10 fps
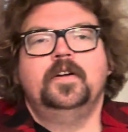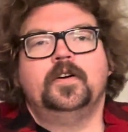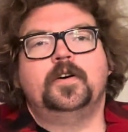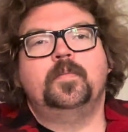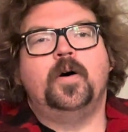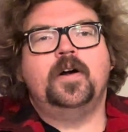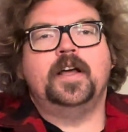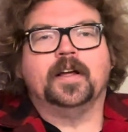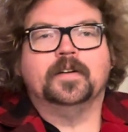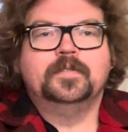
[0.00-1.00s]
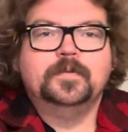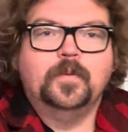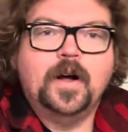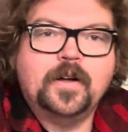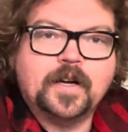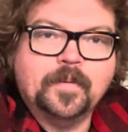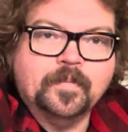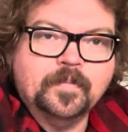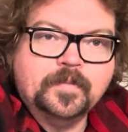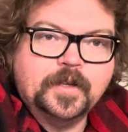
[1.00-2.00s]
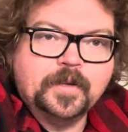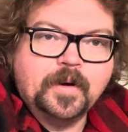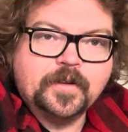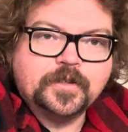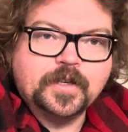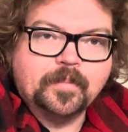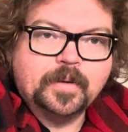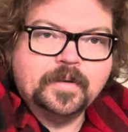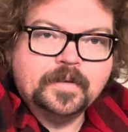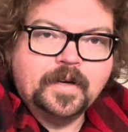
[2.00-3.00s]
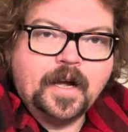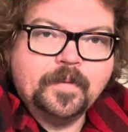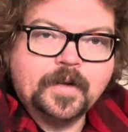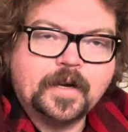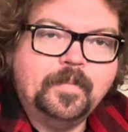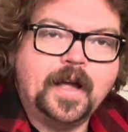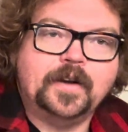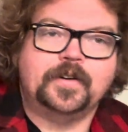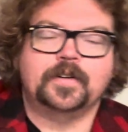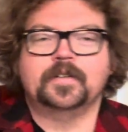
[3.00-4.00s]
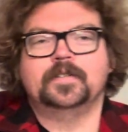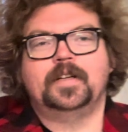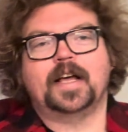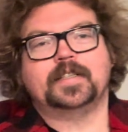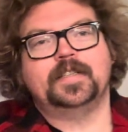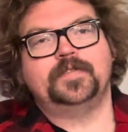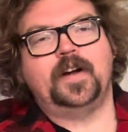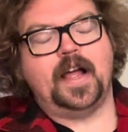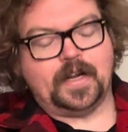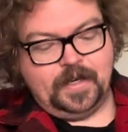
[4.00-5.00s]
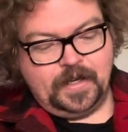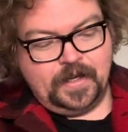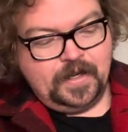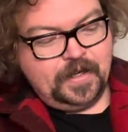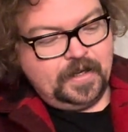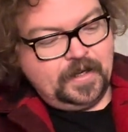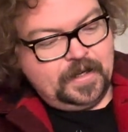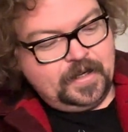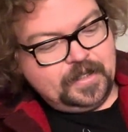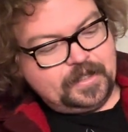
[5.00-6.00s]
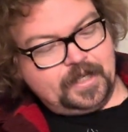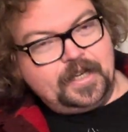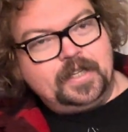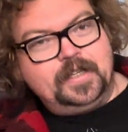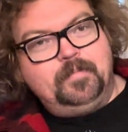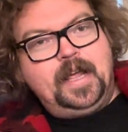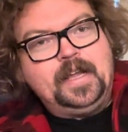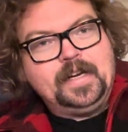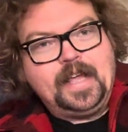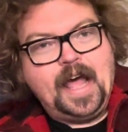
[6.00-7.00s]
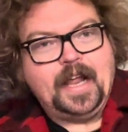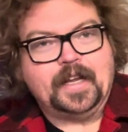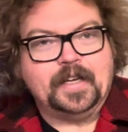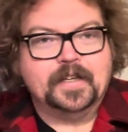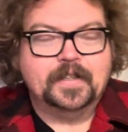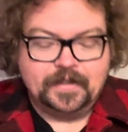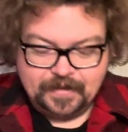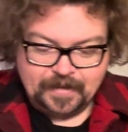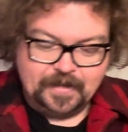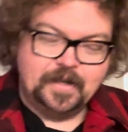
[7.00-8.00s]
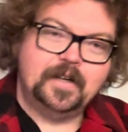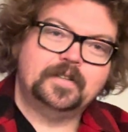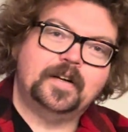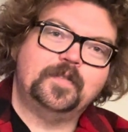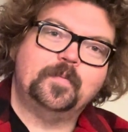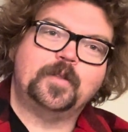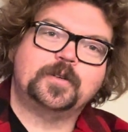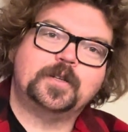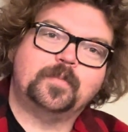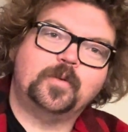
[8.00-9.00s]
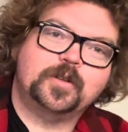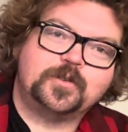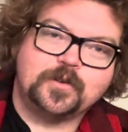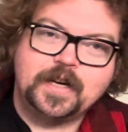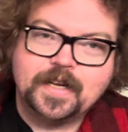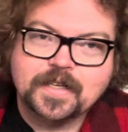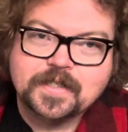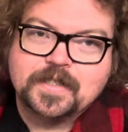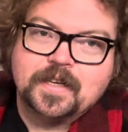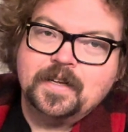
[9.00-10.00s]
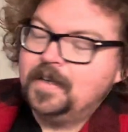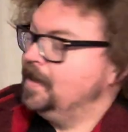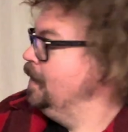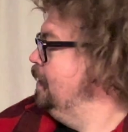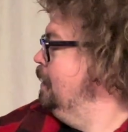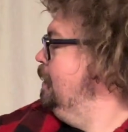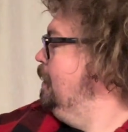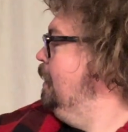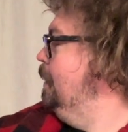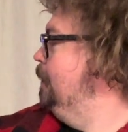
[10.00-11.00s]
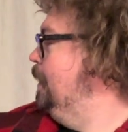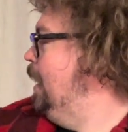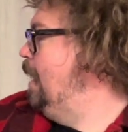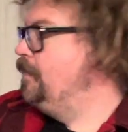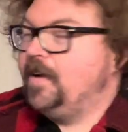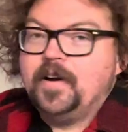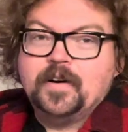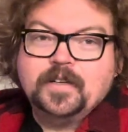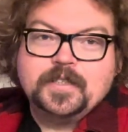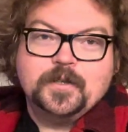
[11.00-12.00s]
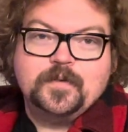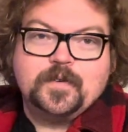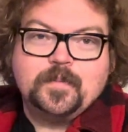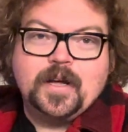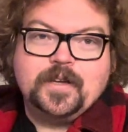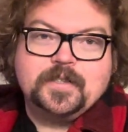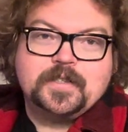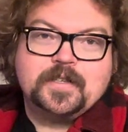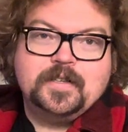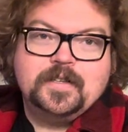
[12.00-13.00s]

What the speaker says: Good morning, and welcome to the mothership. I'm the commander, Lax Ivrak, sitting in the main galley of the mothership where the tree is. And we have our silver bells.